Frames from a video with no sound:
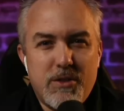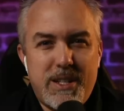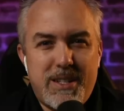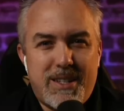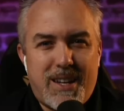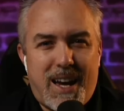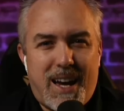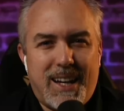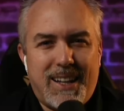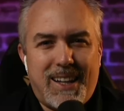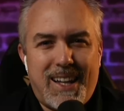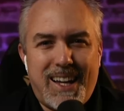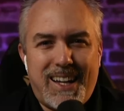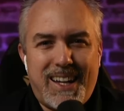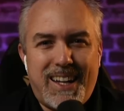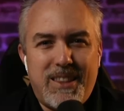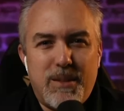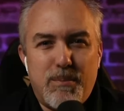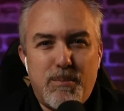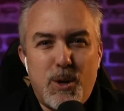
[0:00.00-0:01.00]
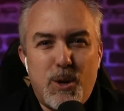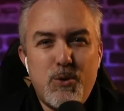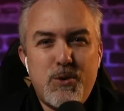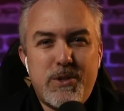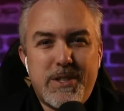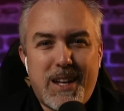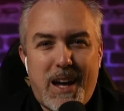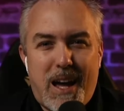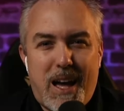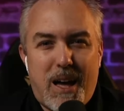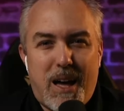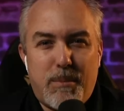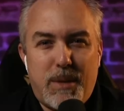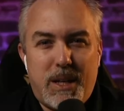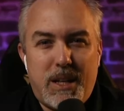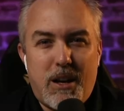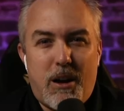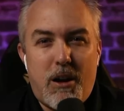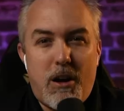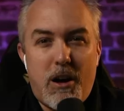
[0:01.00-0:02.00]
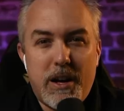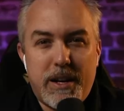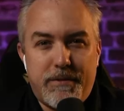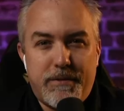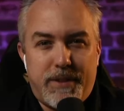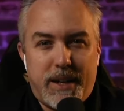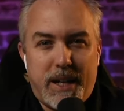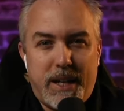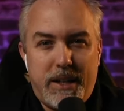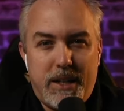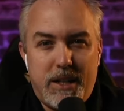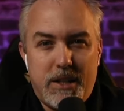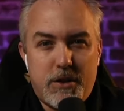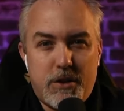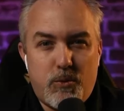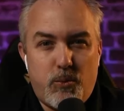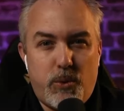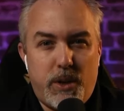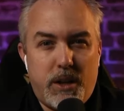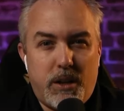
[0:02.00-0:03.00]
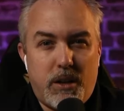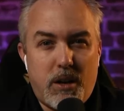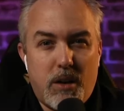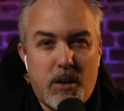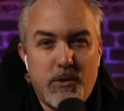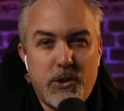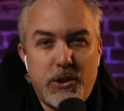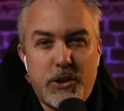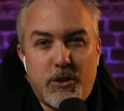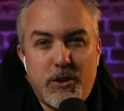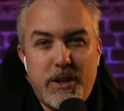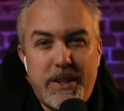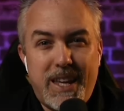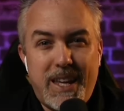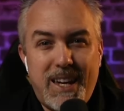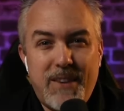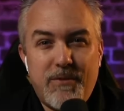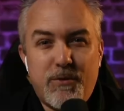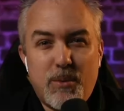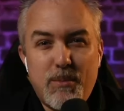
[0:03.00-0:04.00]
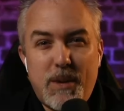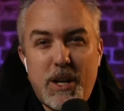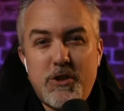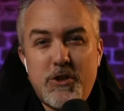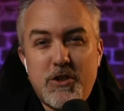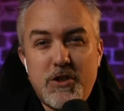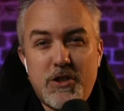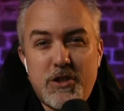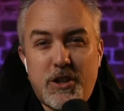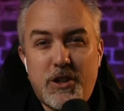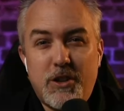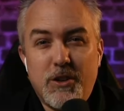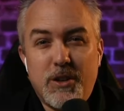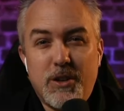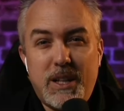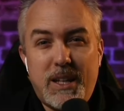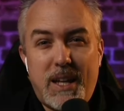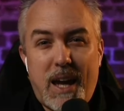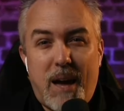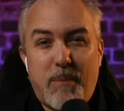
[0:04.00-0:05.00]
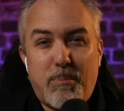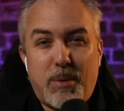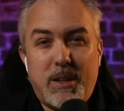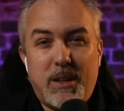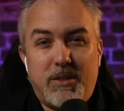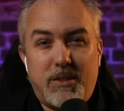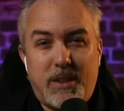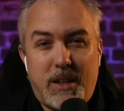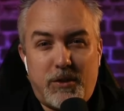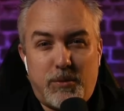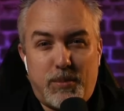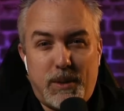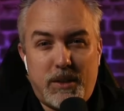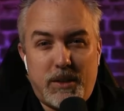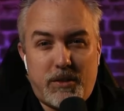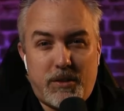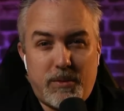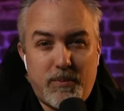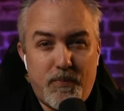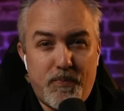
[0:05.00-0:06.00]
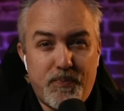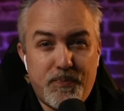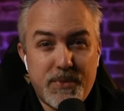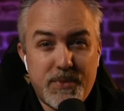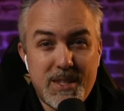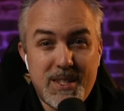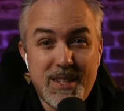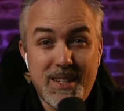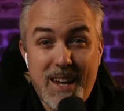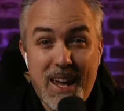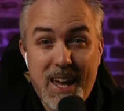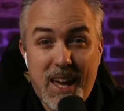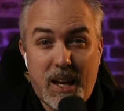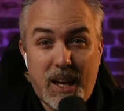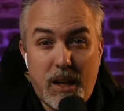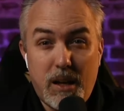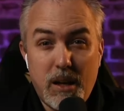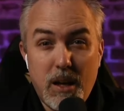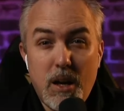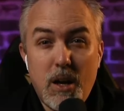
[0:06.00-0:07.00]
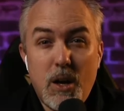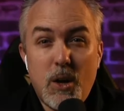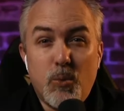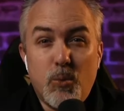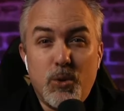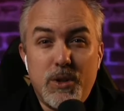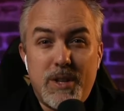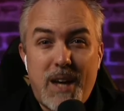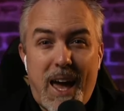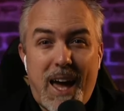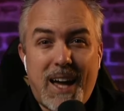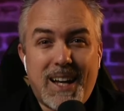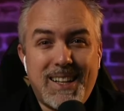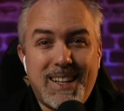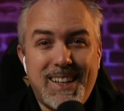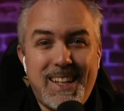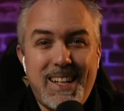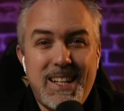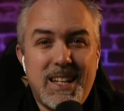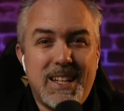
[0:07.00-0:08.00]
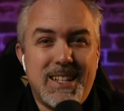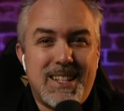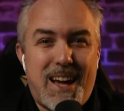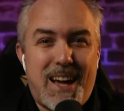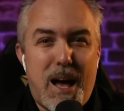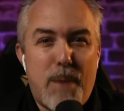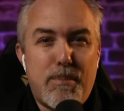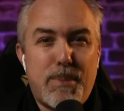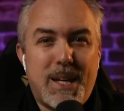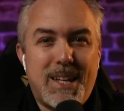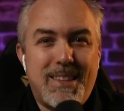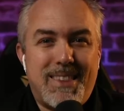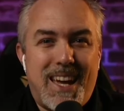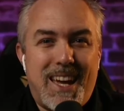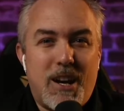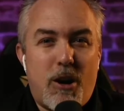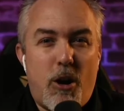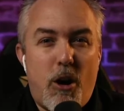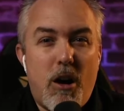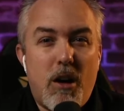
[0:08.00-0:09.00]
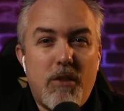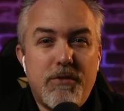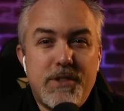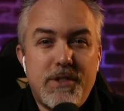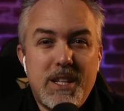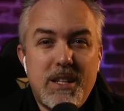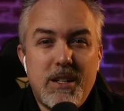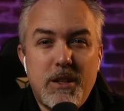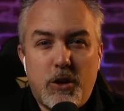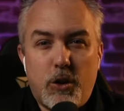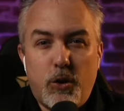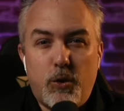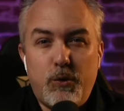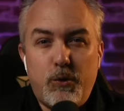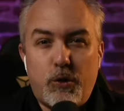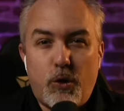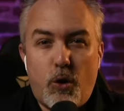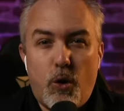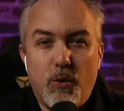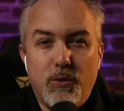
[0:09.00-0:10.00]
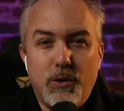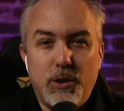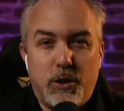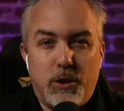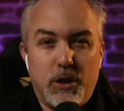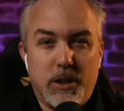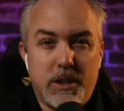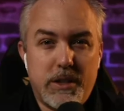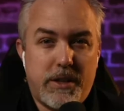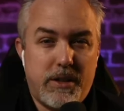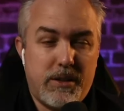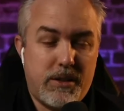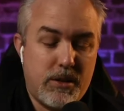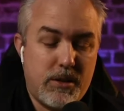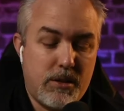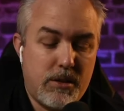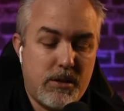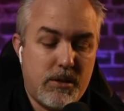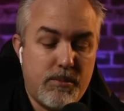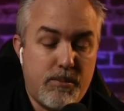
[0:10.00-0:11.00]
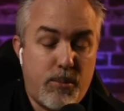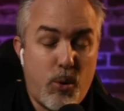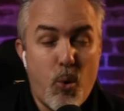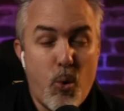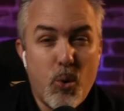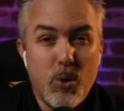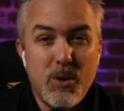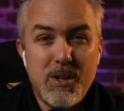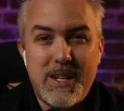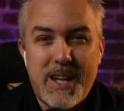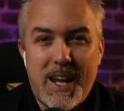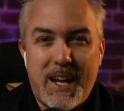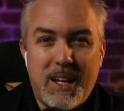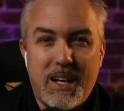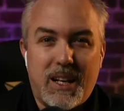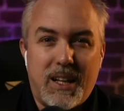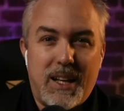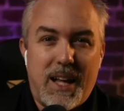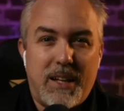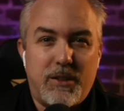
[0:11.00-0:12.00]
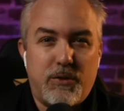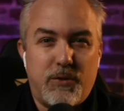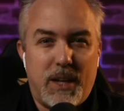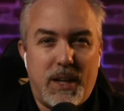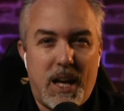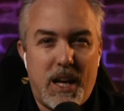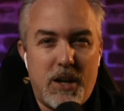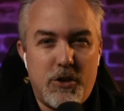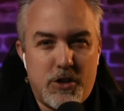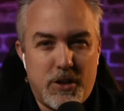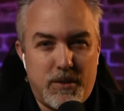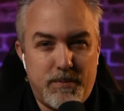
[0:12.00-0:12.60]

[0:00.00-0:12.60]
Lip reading: highlighting the most common audit findings we uncover during the information security gap assessments. Today, we're tackling a topic that often goes overlooked: poor data classification.